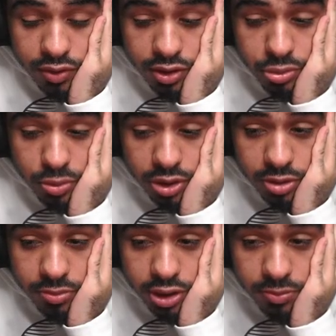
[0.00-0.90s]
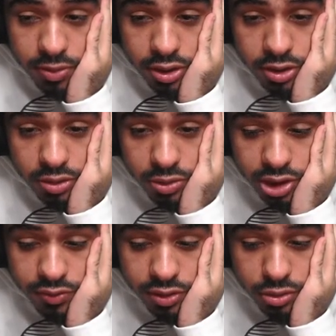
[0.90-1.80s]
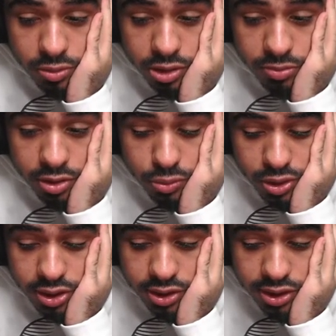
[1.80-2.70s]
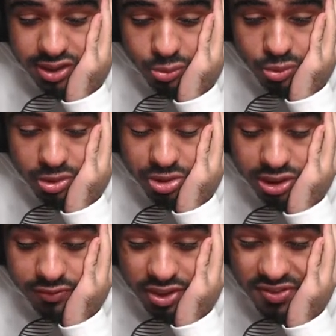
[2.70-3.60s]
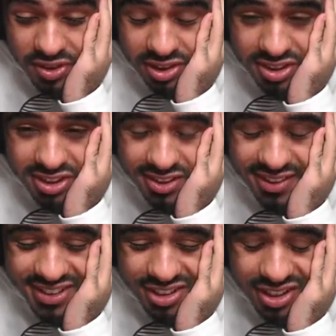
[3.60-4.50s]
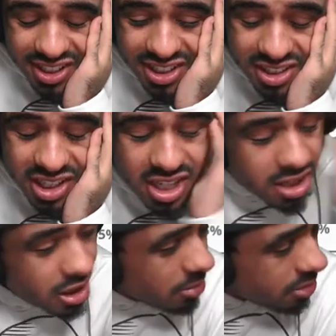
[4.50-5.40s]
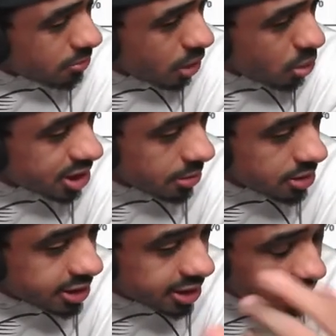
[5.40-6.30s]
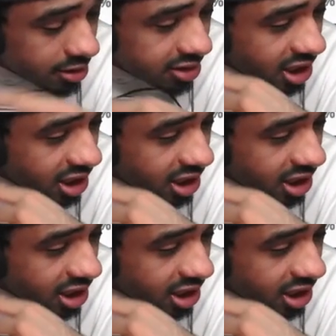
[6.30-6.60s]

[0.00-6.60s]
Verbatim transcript: get William yet, man. We didn't even get William yet. We get like the worst stuff ever. Literally the driest. Um, bro, we summoned 600